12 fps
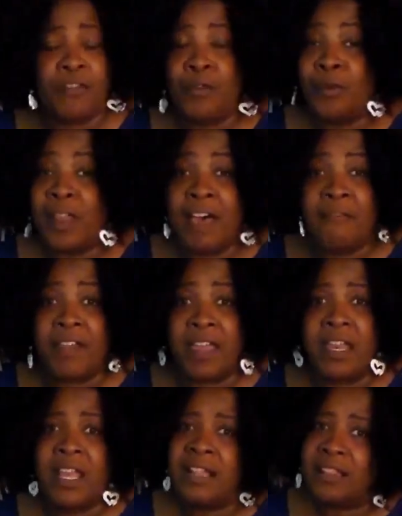if you love
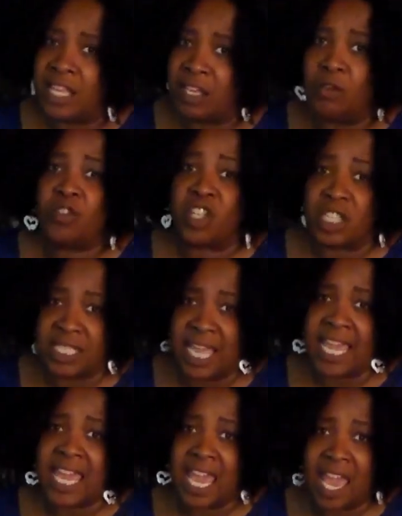it, then you should
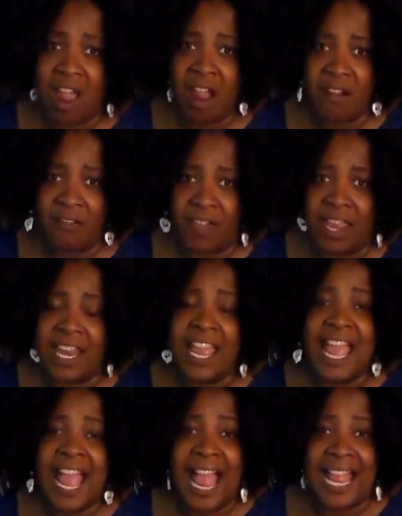take care of it
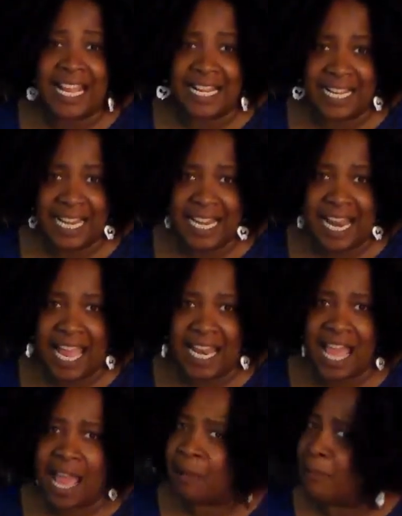and clean
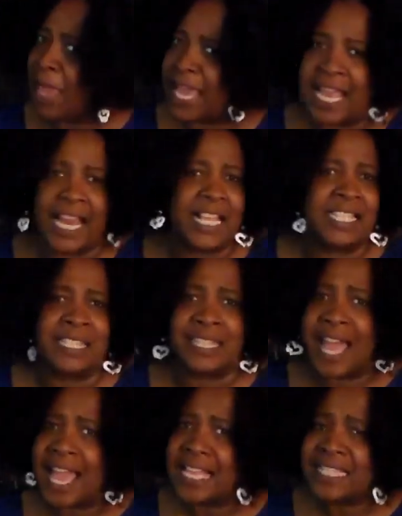it and make it as
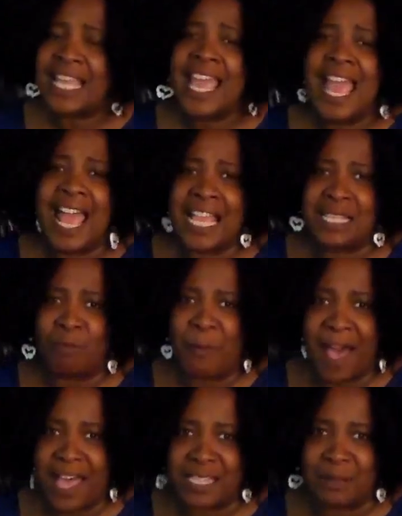nice as
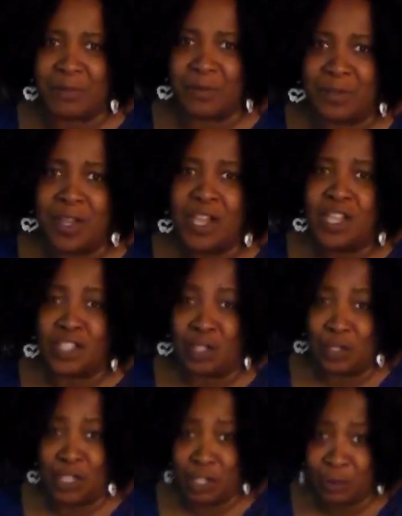possible
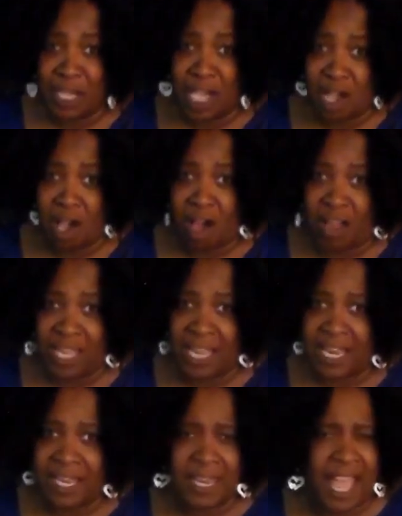so you can call
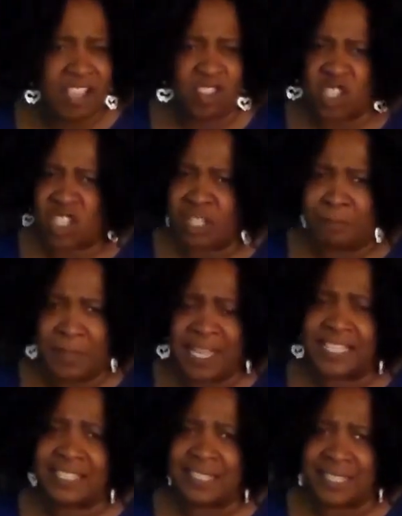it not just a
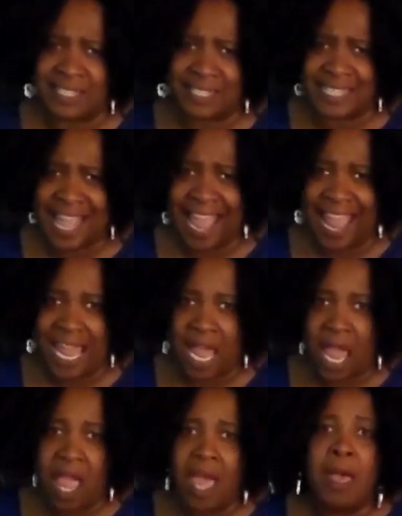place to stay,
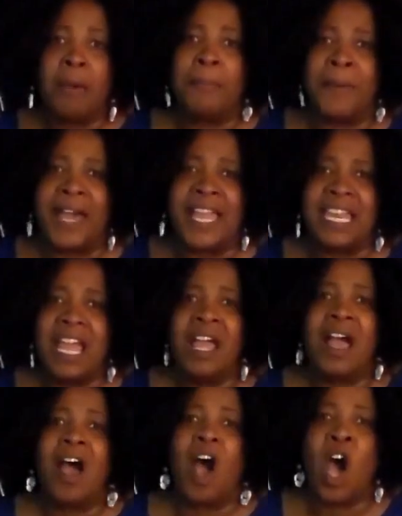but
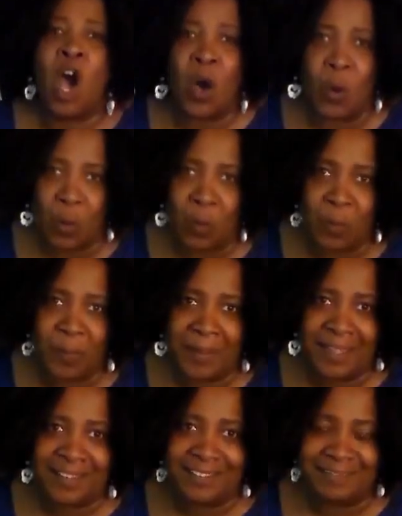home.